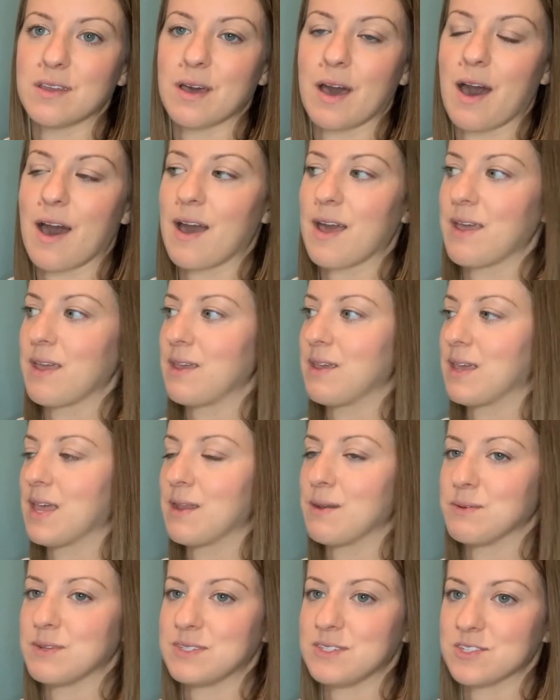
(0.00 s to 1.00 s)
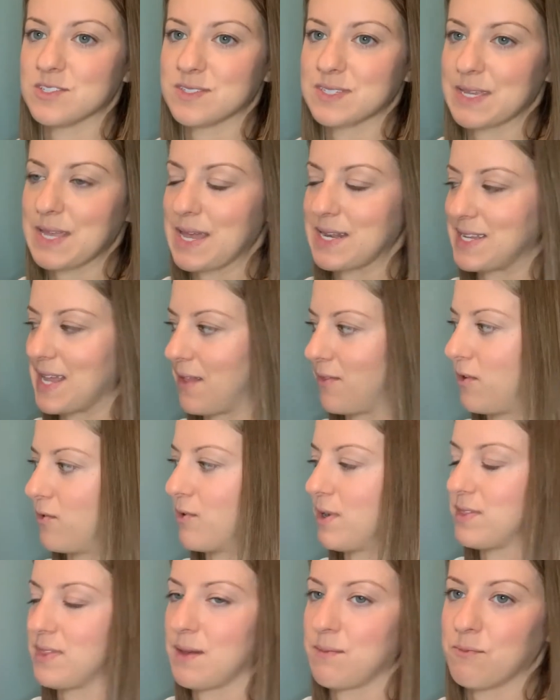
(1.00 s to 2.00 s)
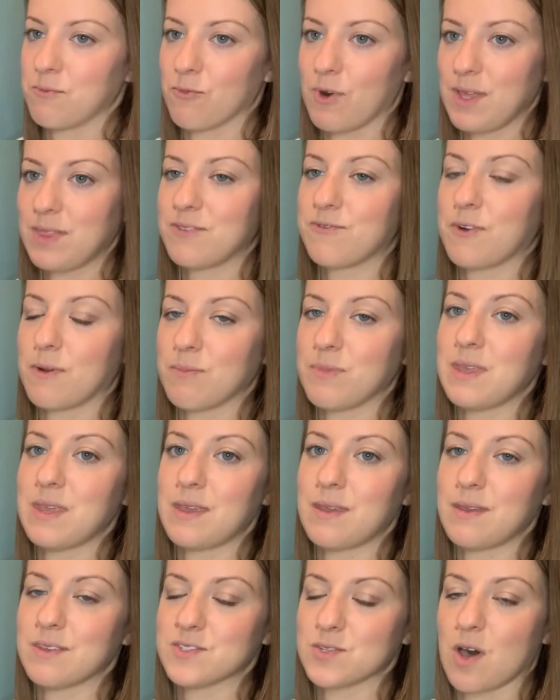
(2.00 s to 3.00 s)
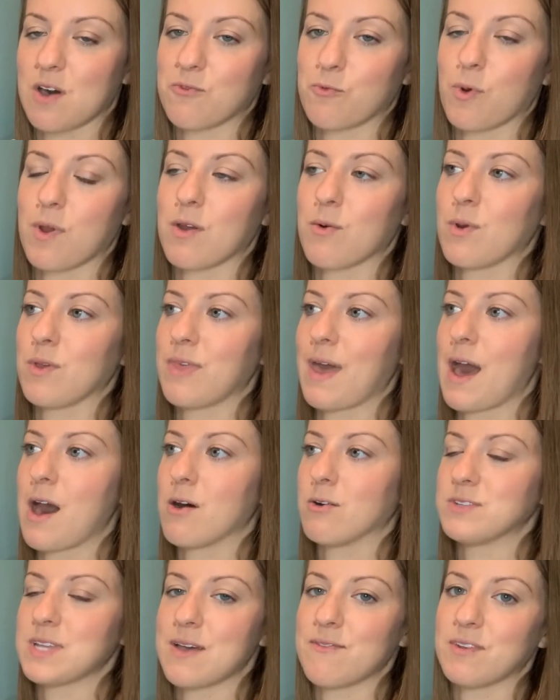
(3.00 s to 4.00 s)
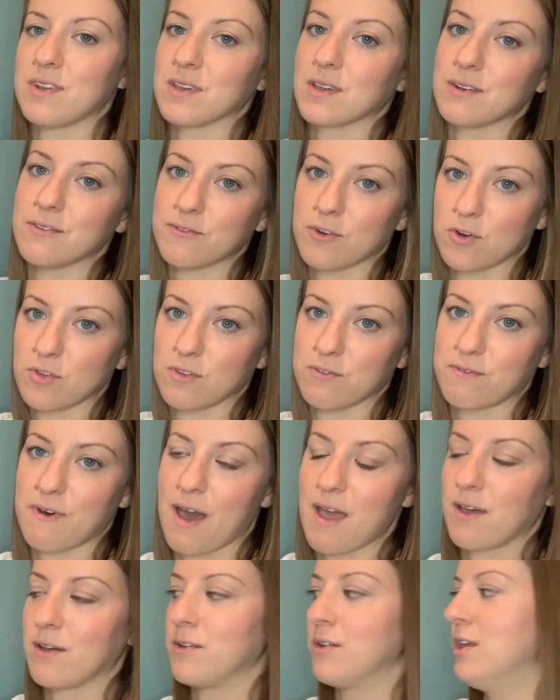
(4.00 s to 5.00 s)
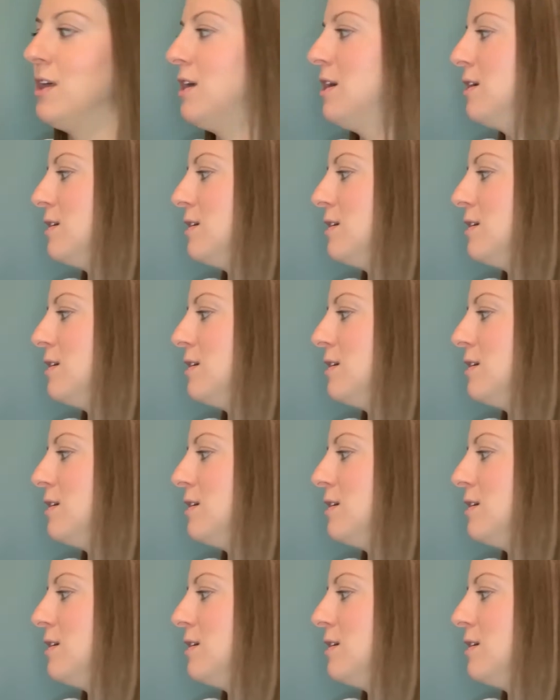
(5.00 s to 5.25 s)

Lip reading: I can just download them right from the software without having to convert the file.